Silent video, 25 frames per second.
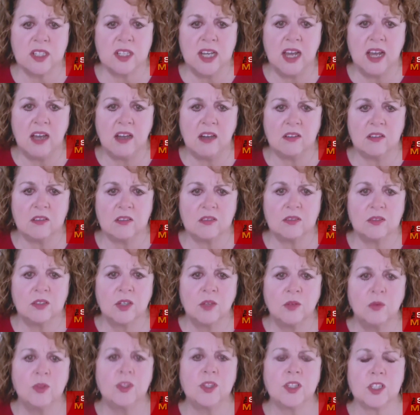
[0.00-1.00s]
now
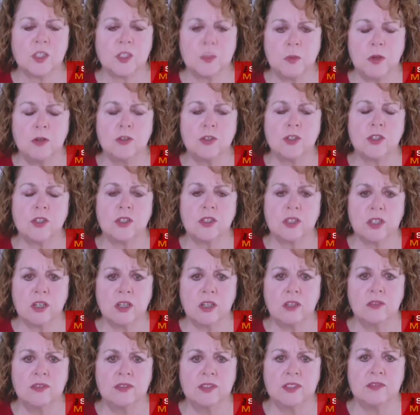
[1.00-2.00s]
with exposure well, to
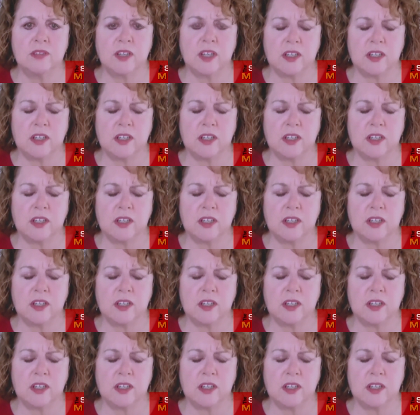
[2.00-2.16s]
COVID.